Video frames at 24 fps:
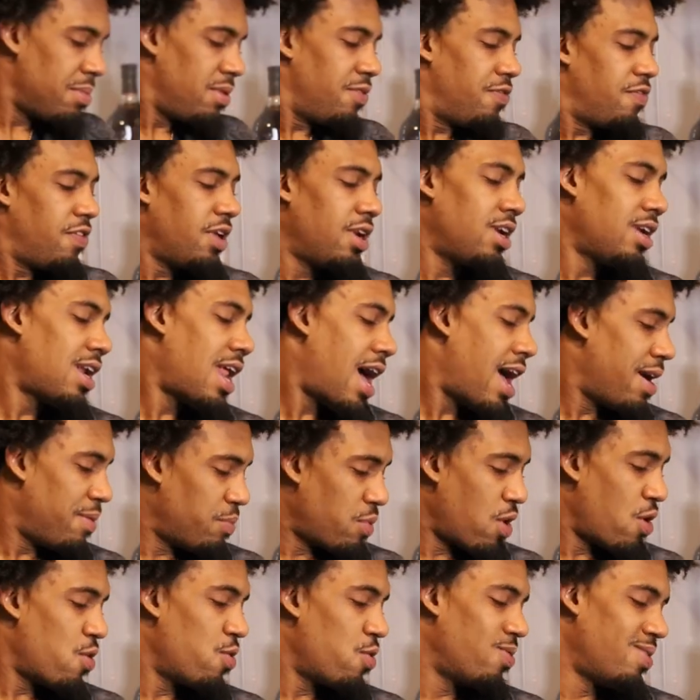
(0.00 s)
I be feeling
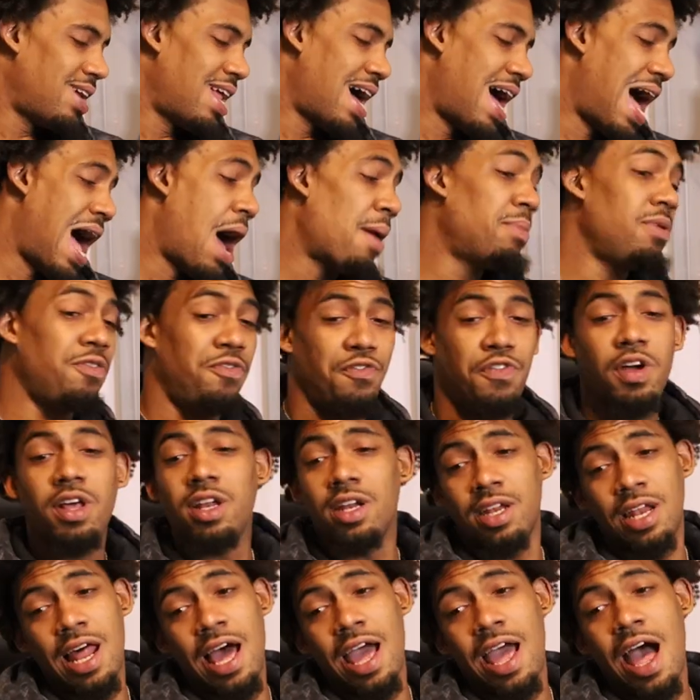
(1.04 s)
like, bro. Like I be
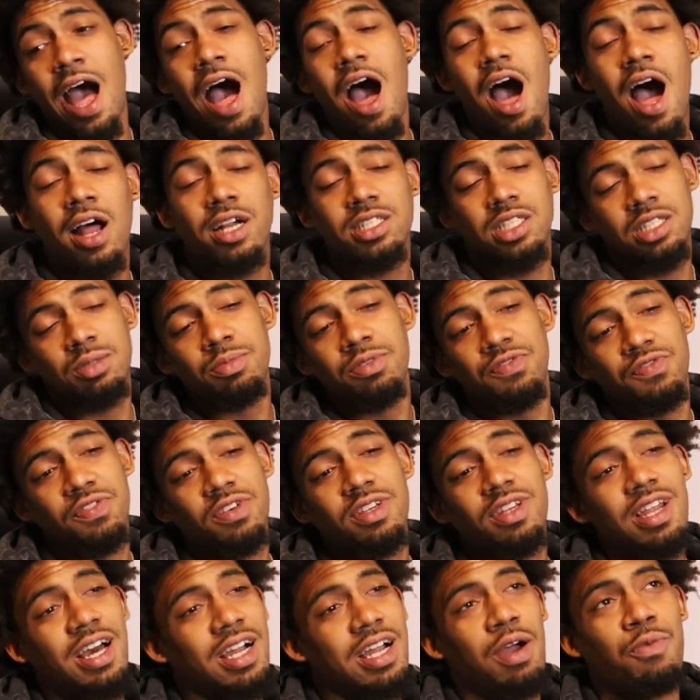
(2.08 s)
feeling like I honestly be
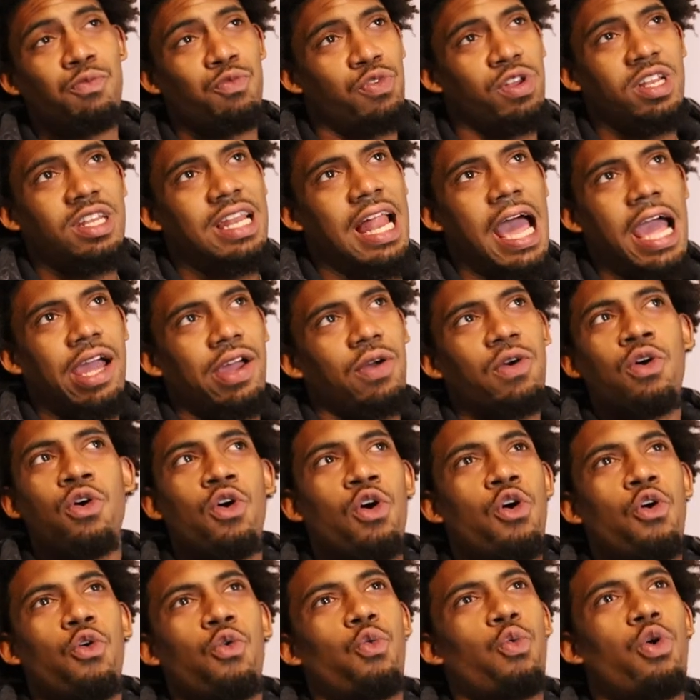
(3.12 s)
feeling like I'm really like
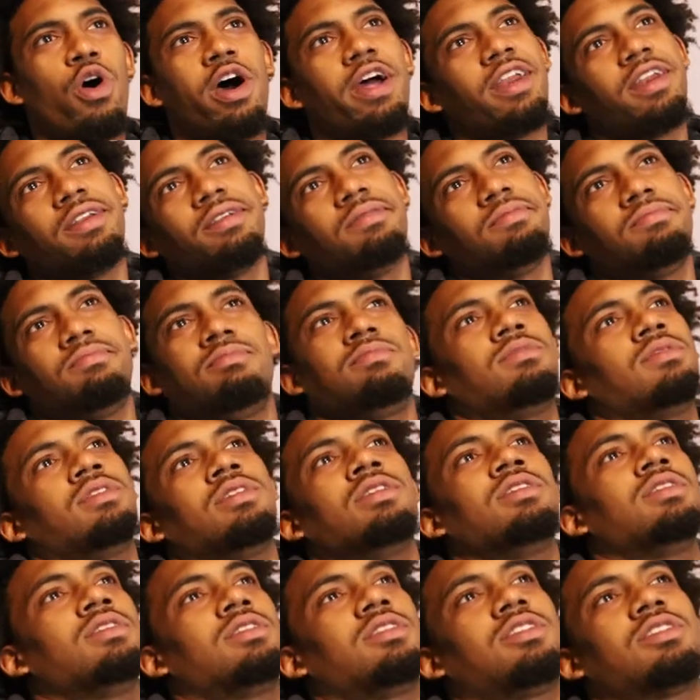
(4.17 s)
one
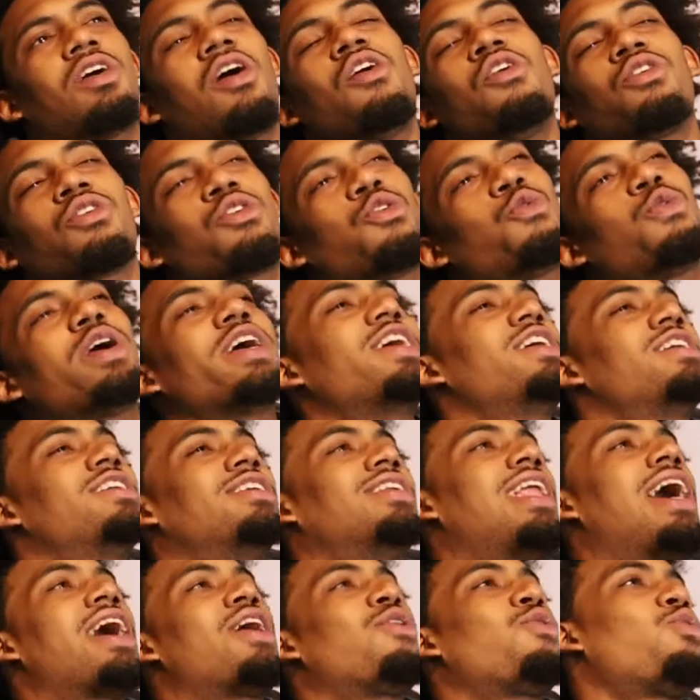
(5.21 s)
song
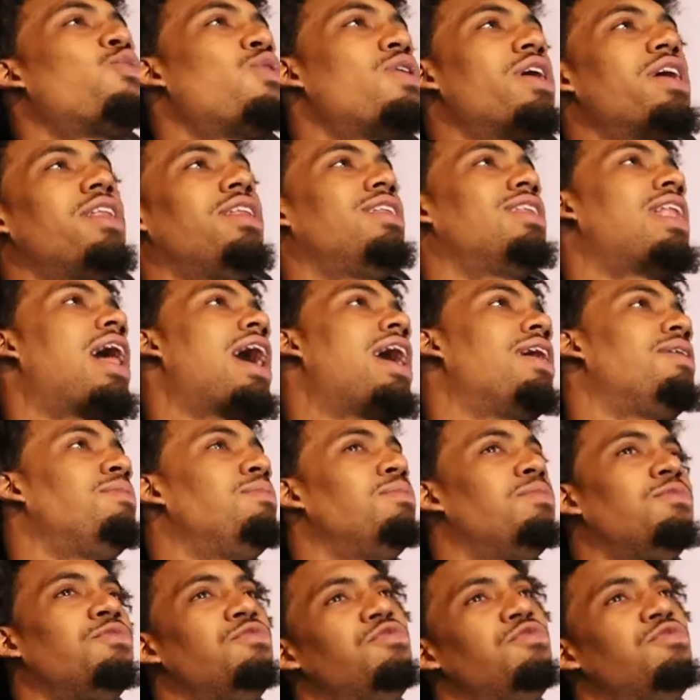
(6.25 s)
away or like one like